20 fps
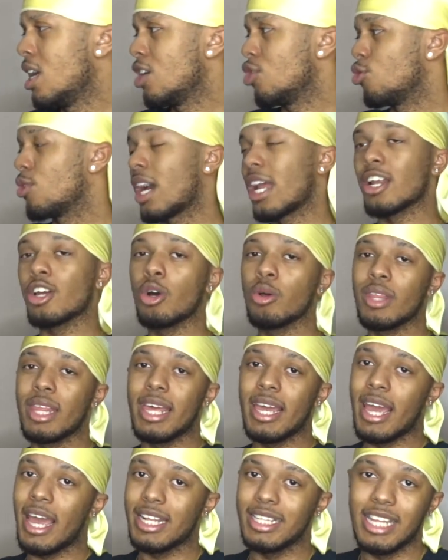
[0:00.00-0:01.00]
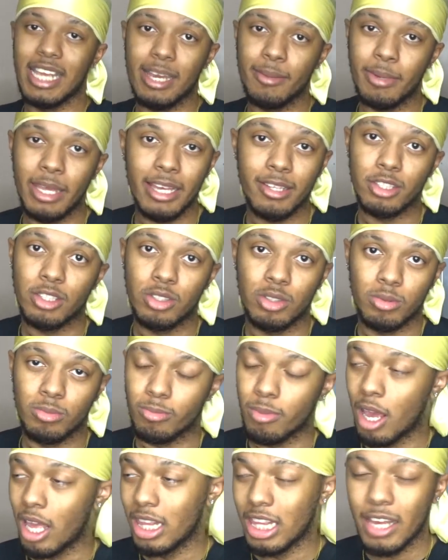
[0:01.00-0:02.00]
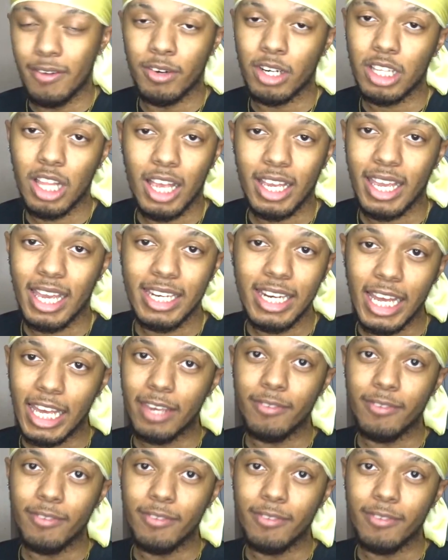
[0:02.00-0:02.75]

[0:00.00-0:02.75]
You gotta go there at damn near 11 o'clock at night.